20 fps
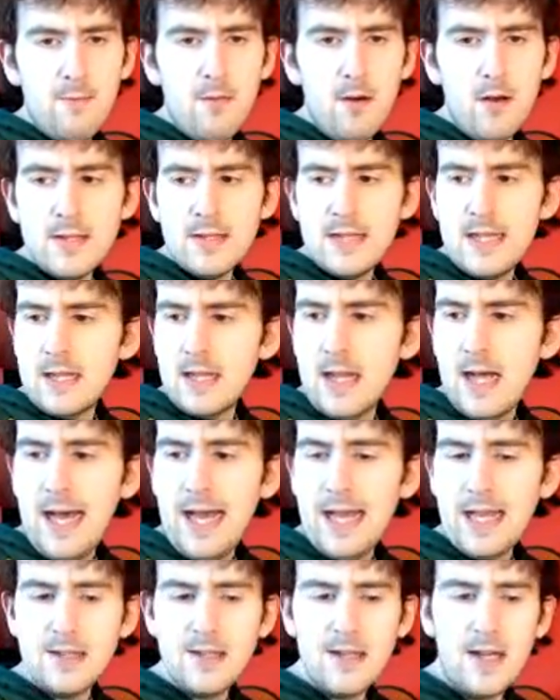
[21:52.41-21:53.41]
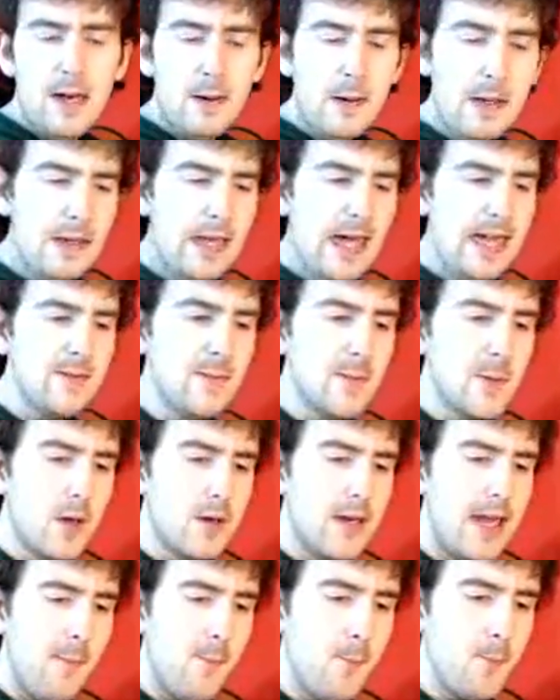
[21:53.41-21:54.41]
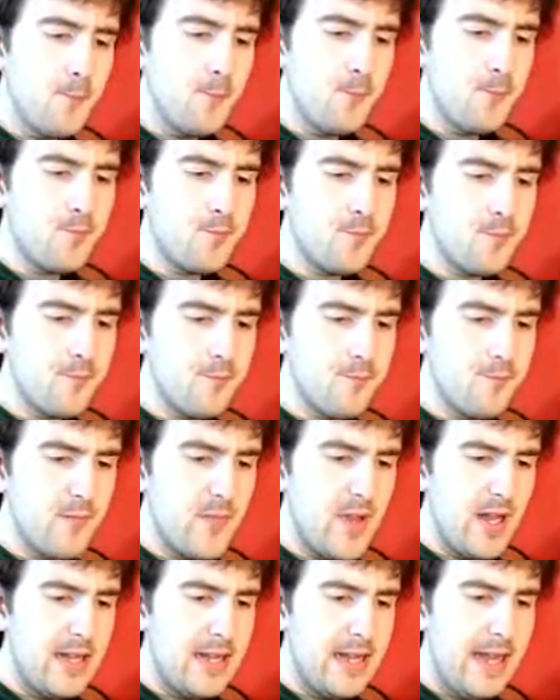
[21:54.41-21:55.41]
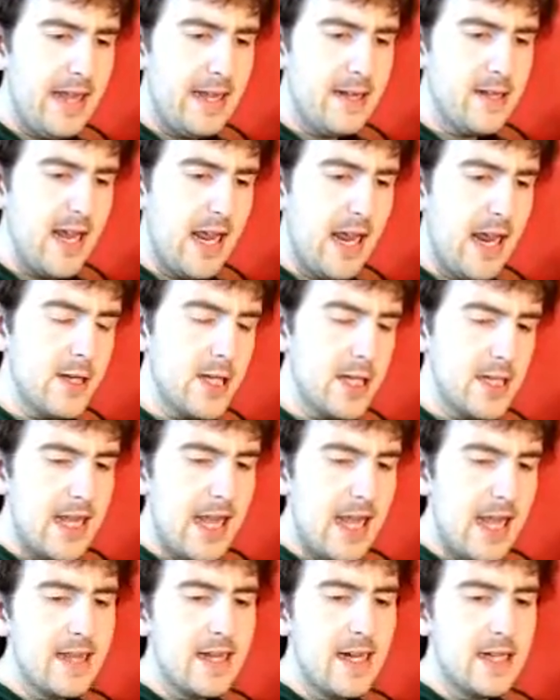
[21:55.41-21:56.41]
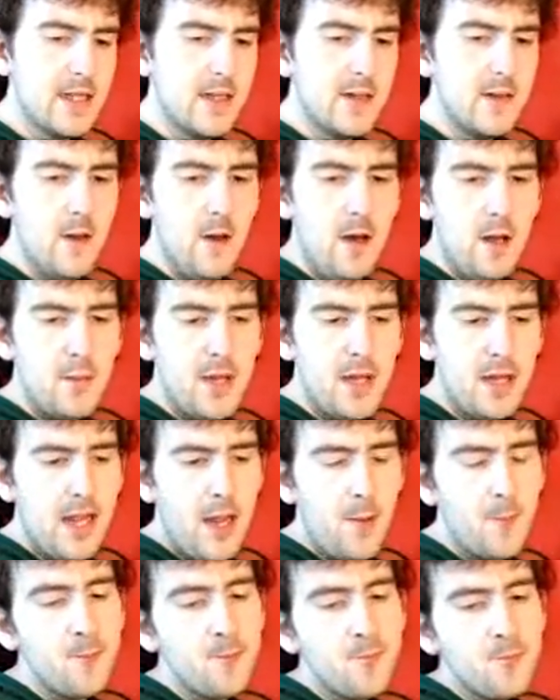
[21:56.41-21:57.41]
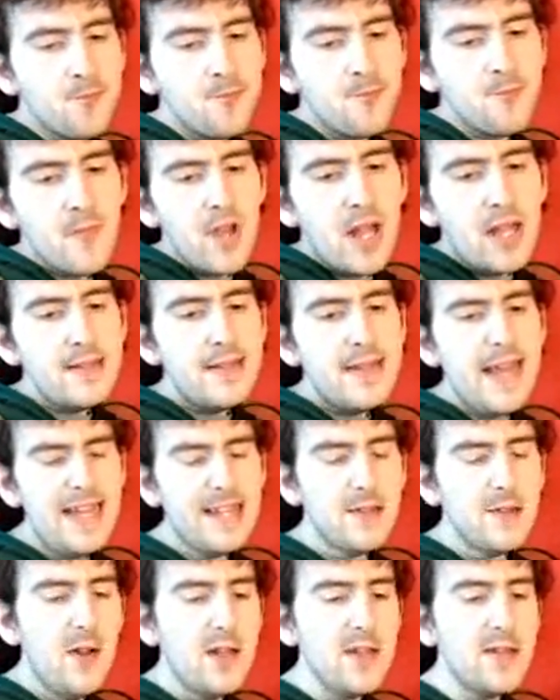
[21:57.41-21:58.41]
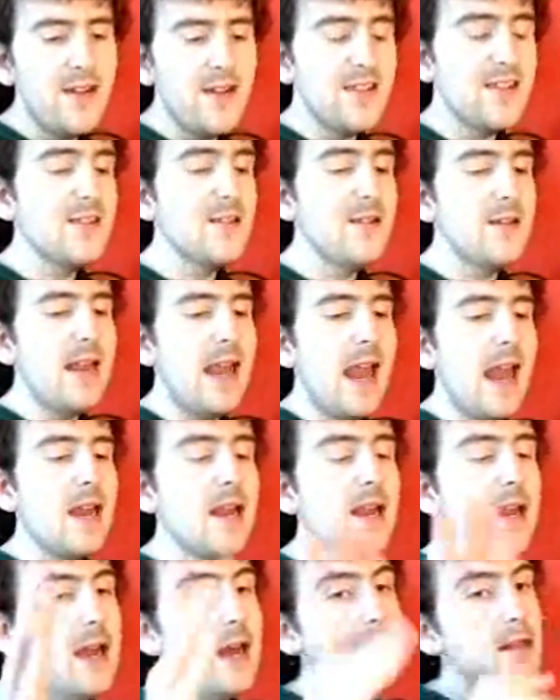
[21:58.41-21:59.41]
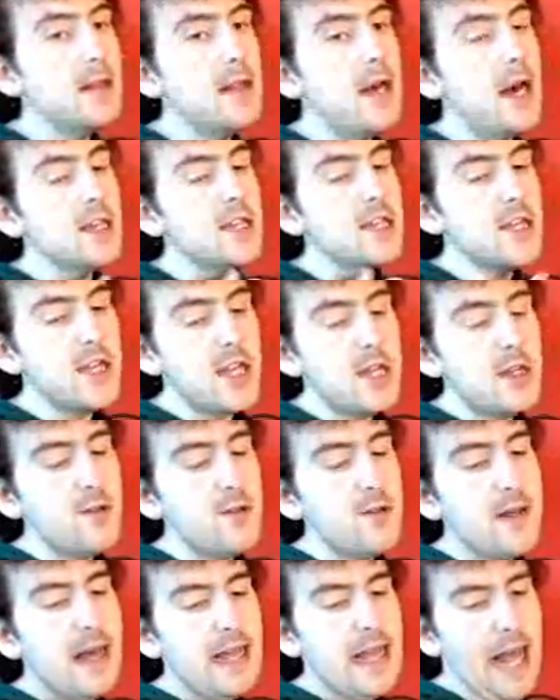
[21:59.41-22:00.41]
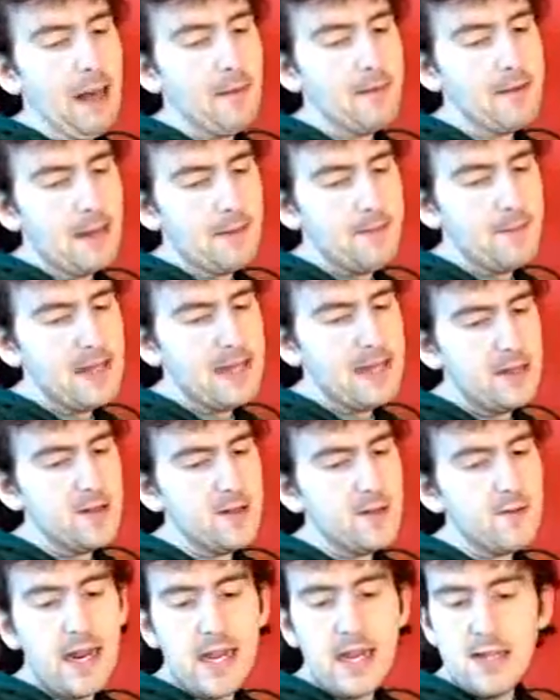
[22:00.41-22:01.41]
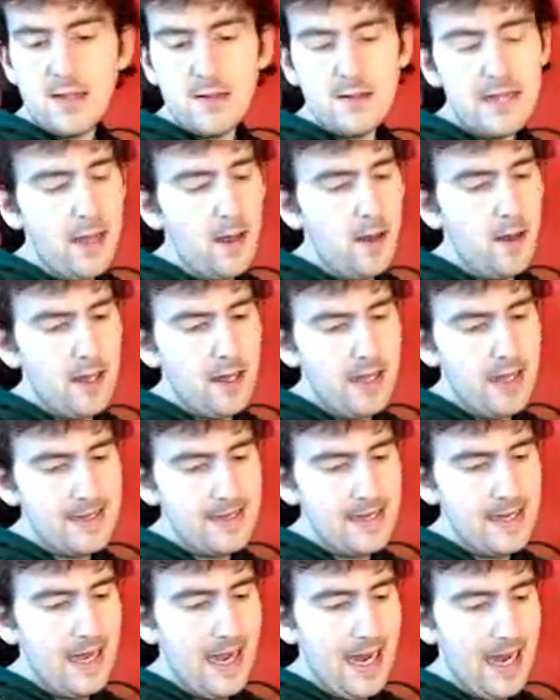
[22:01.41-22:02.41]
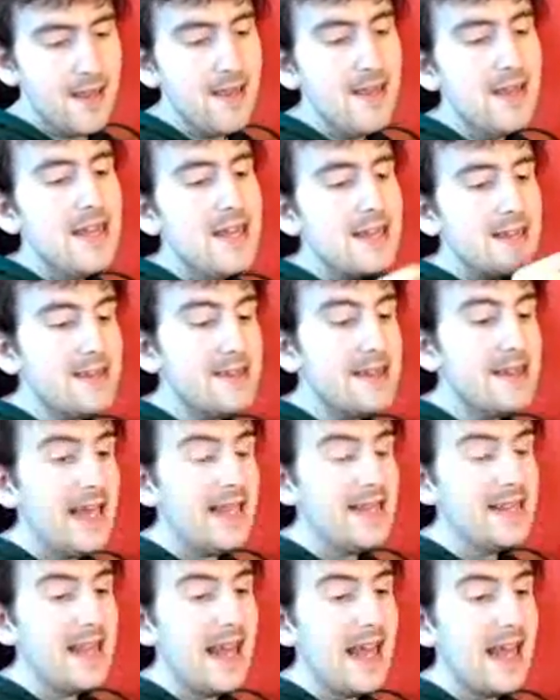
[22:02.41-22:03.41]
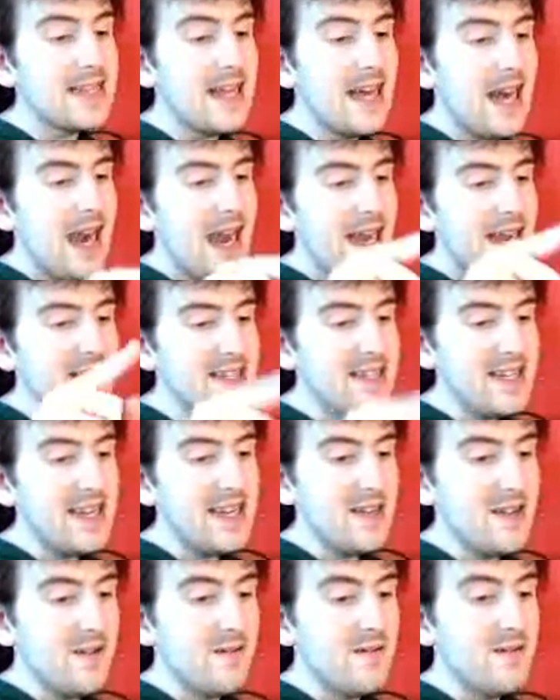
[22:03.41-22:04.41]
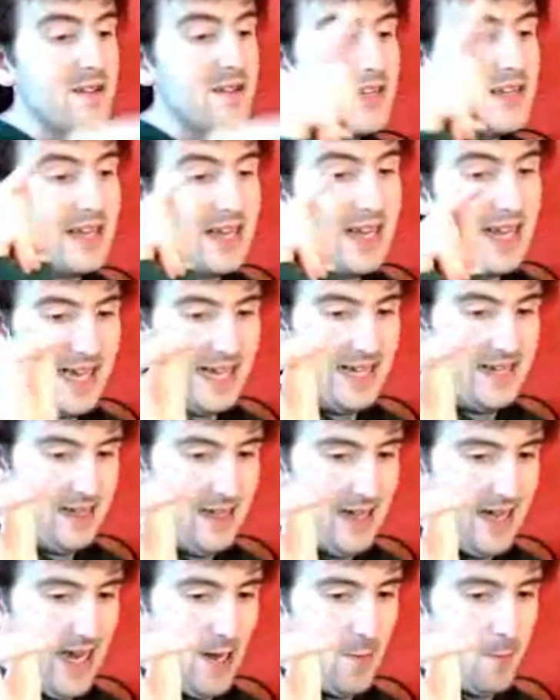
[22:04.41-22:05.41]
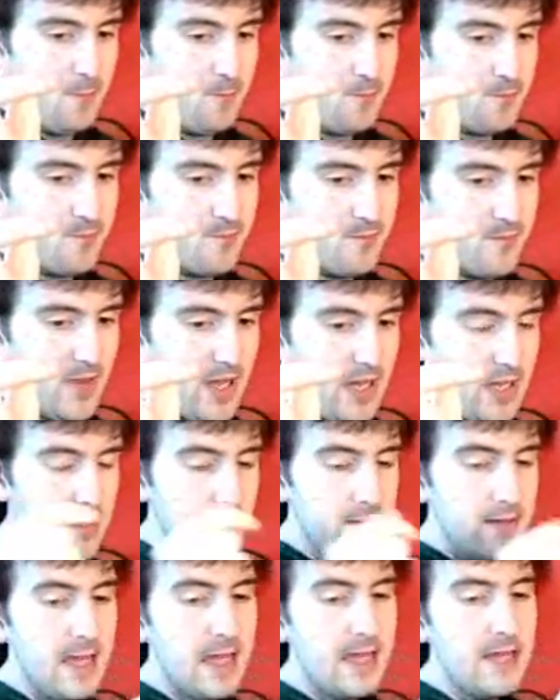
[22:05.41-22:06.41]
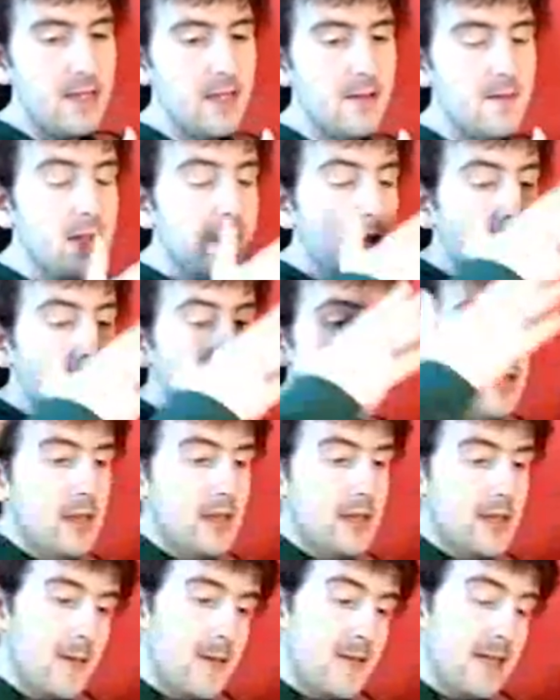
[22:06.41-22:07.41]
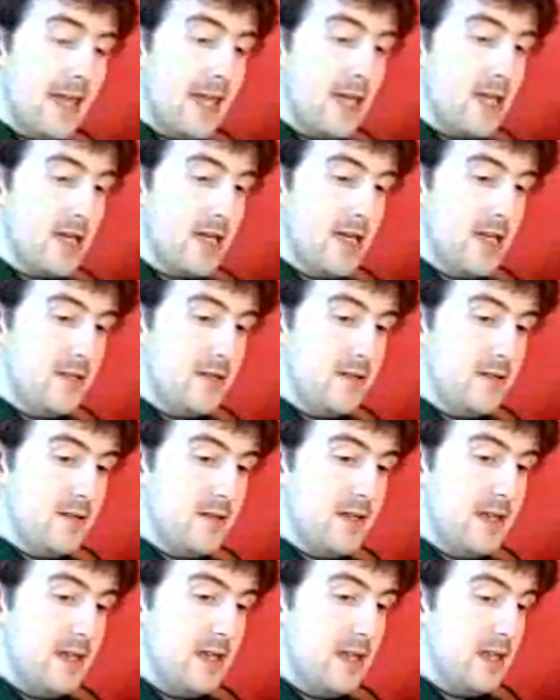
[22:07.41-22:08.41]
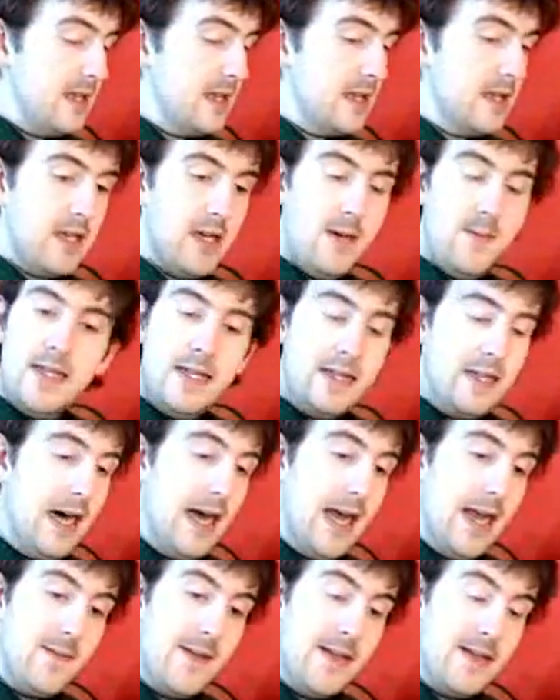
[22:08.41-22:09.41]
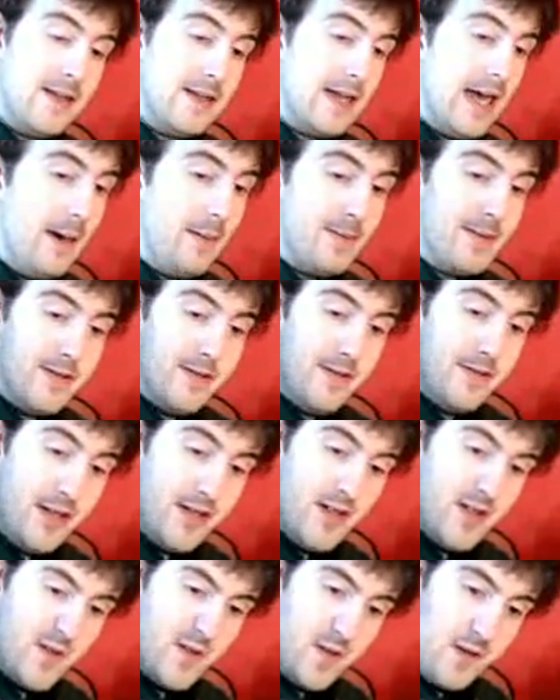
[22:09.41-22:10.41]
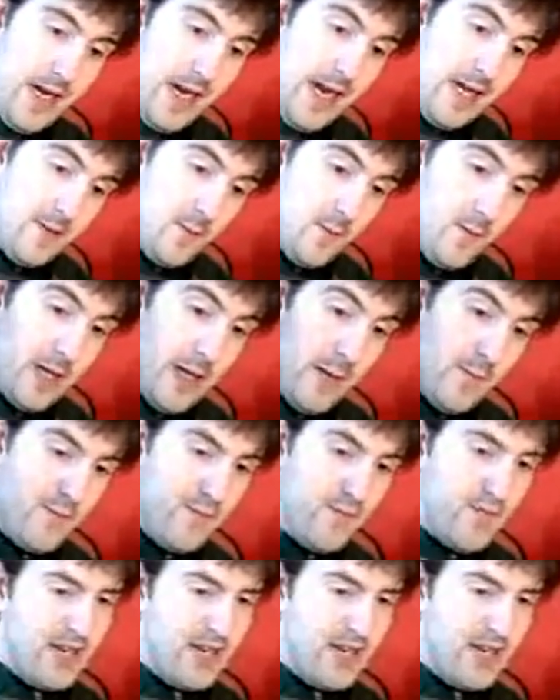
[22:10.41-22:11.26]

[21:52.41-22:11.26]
What's it like? So I would like to have gone in just the inside to look, but yeah. This always looks stunning. You know, the last show you talked about how Cap'n looked great lit at night. This is ideal in light because the illumination comes to life. It's just absolutely stunning. It's gorgeous.